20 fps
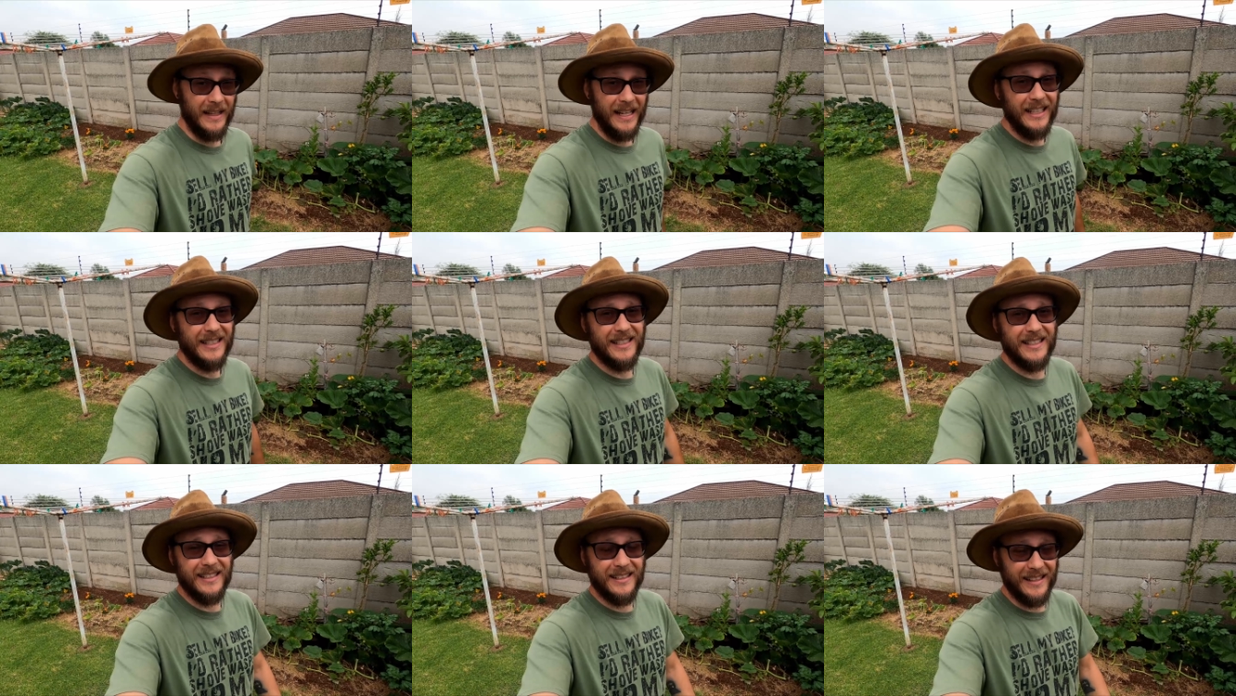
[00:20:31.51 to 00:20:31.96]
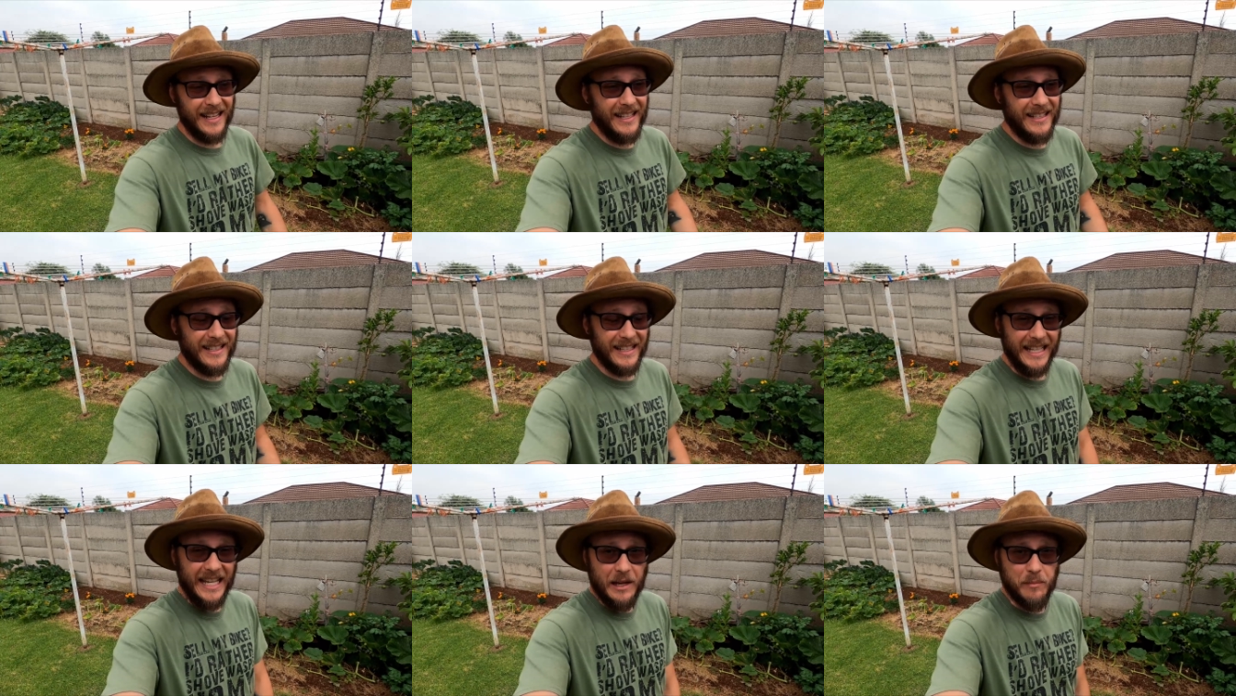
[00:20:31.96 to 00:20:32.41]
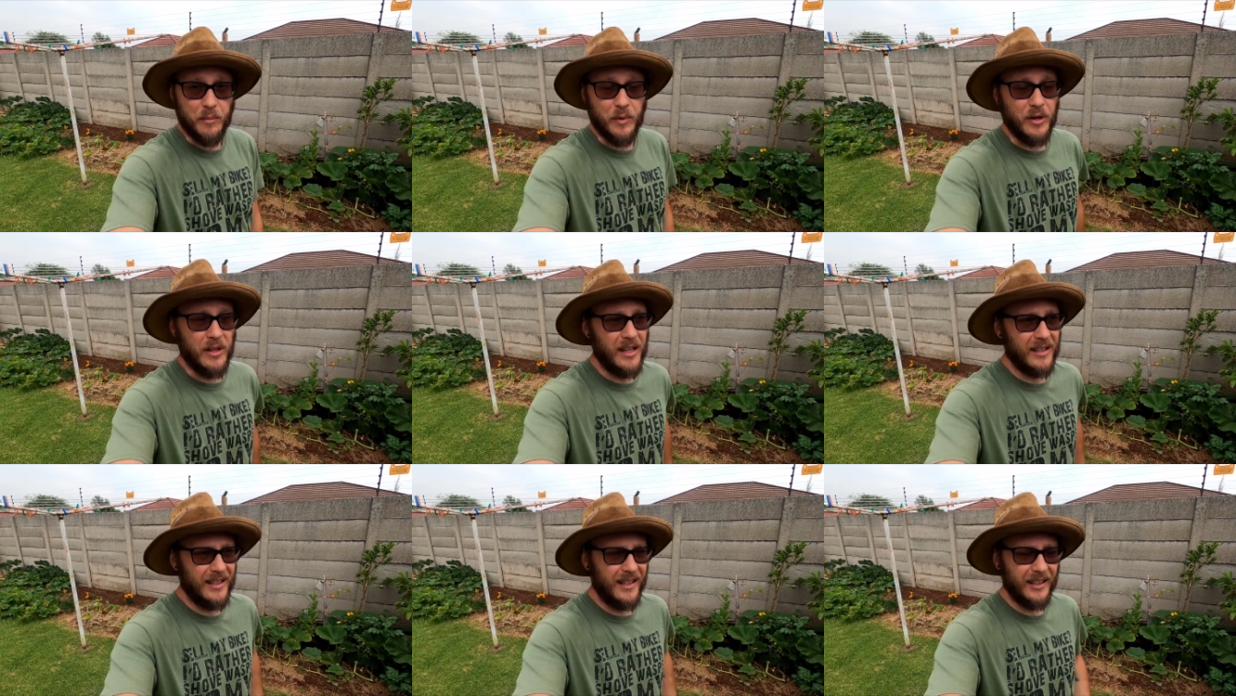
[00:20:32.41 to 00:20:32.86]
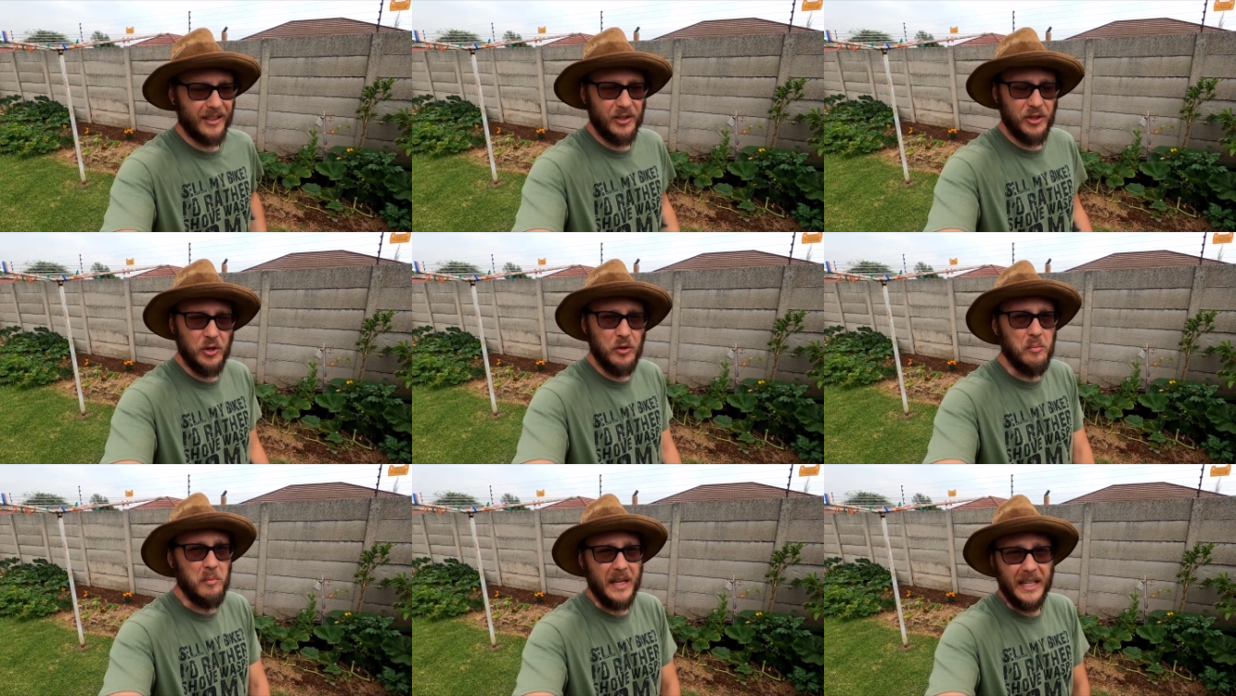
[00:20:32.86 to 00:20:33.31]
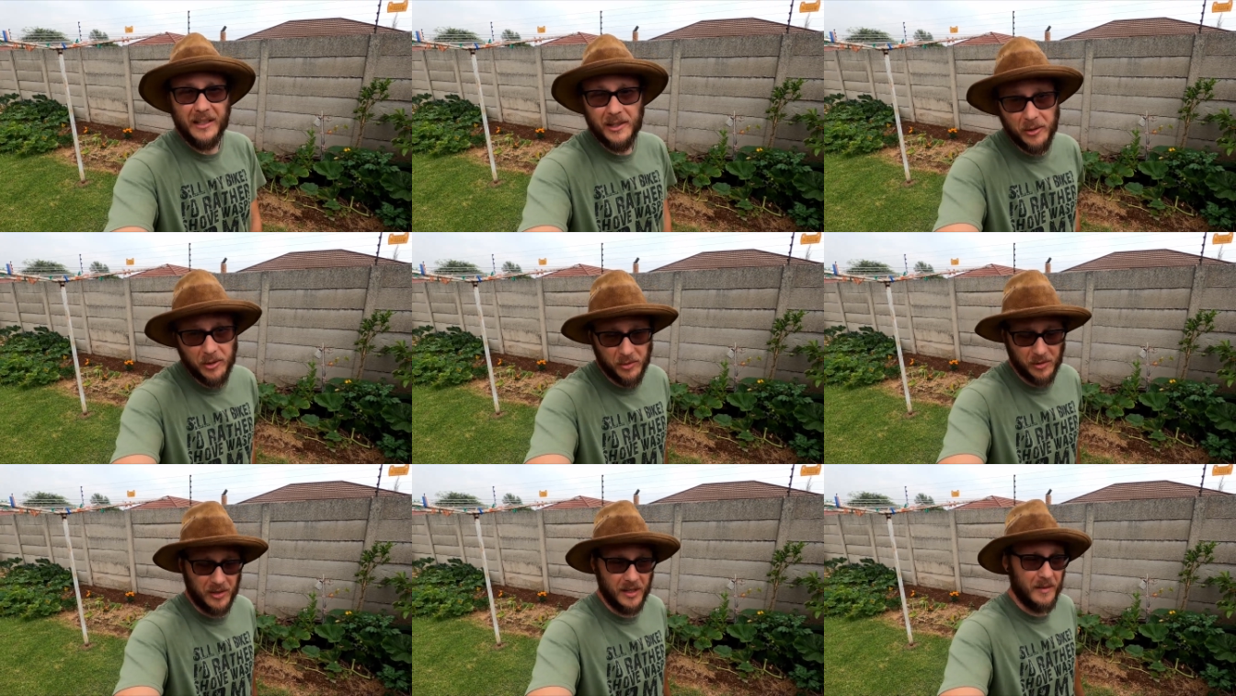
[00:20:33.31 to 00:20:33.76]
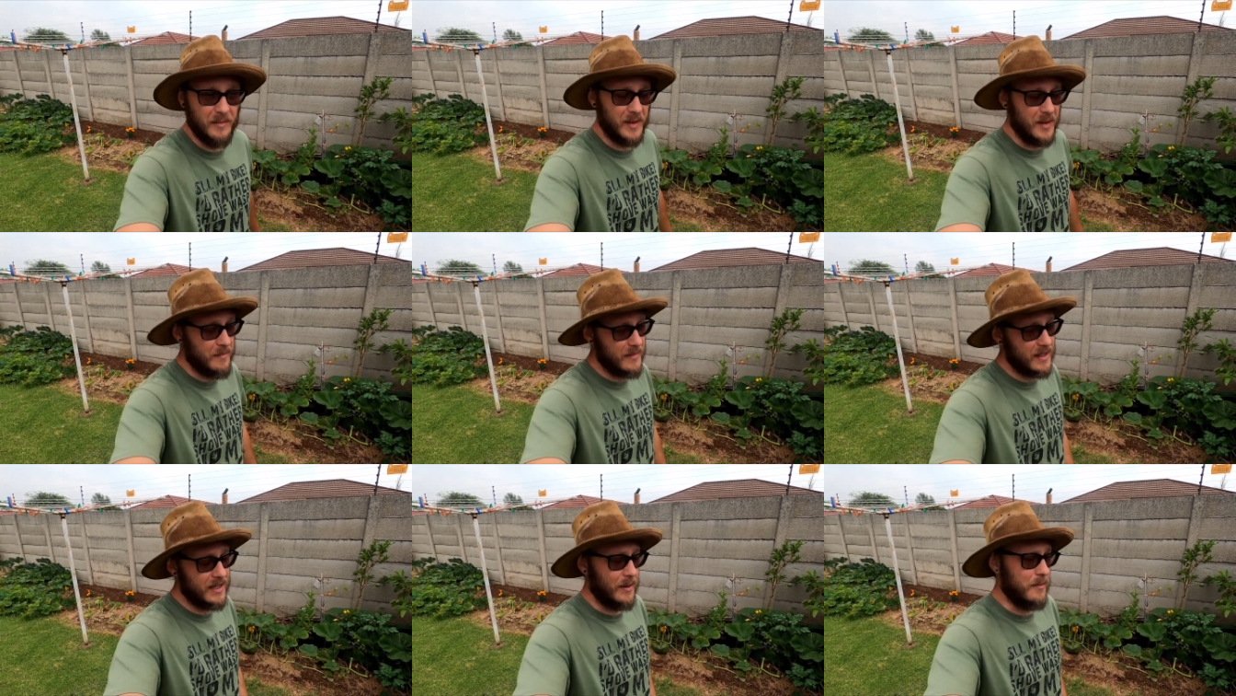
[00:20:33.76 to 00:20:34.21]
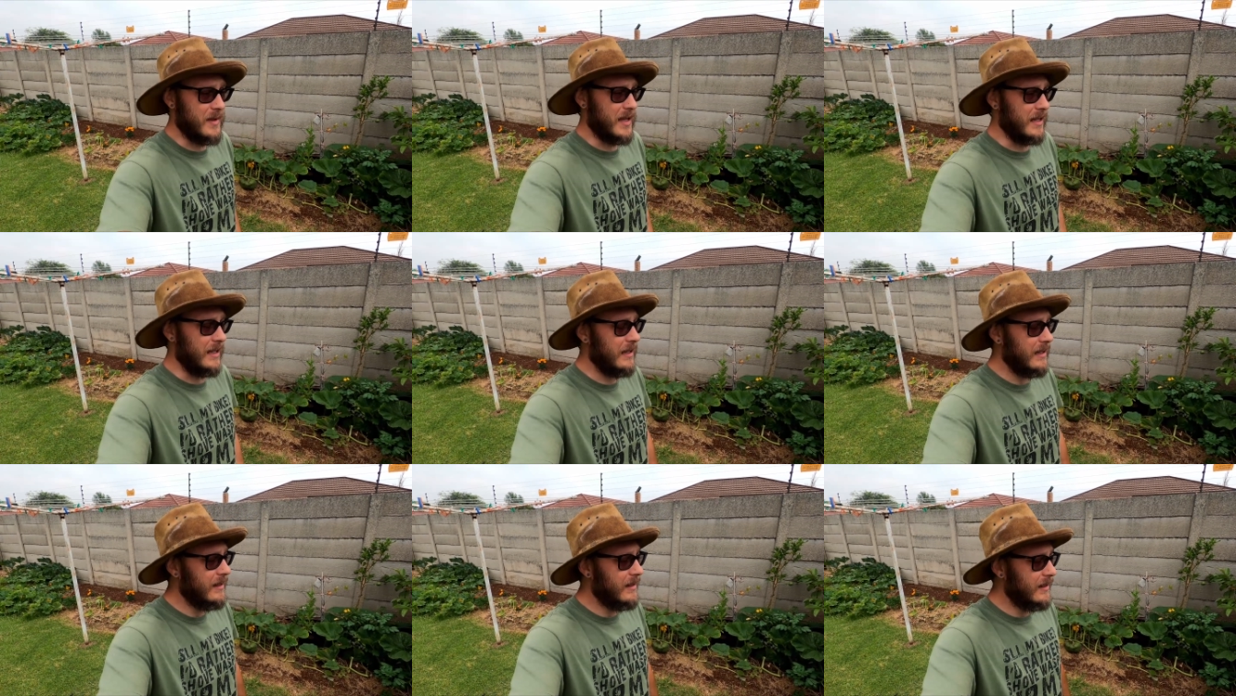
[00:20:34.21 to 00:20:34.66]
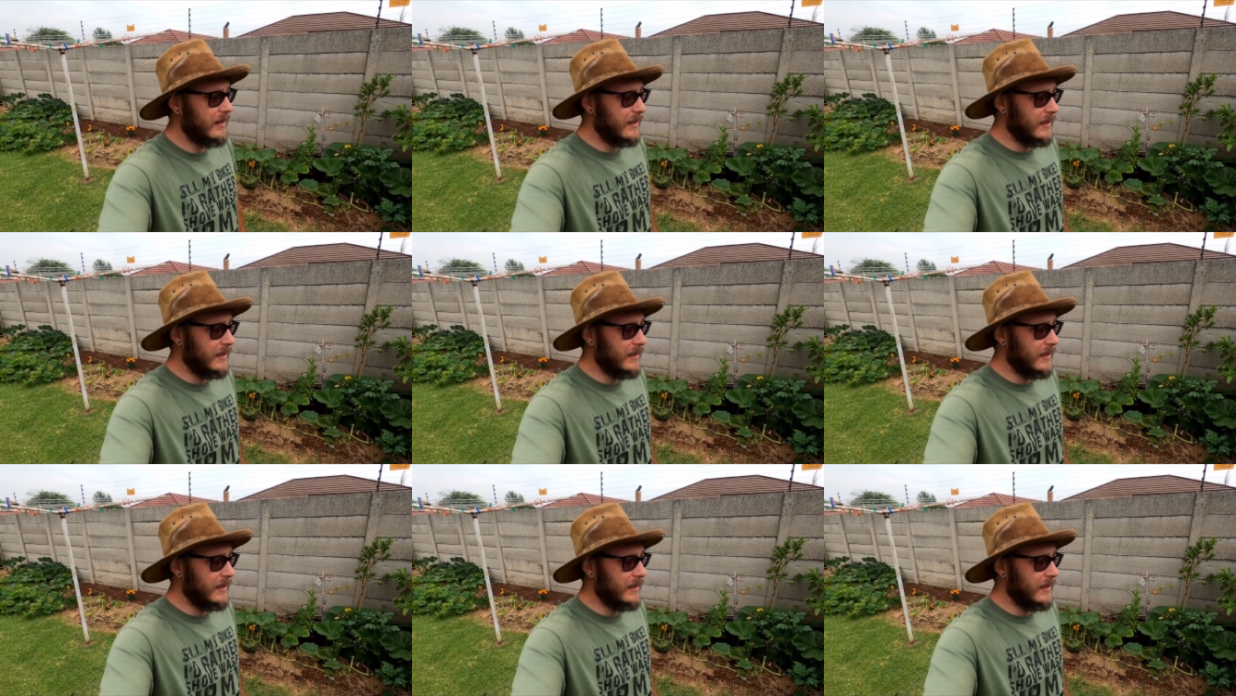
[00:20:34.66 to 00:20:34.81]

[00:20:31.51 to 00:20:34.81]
That's deep, really. That's like 2 meters or something.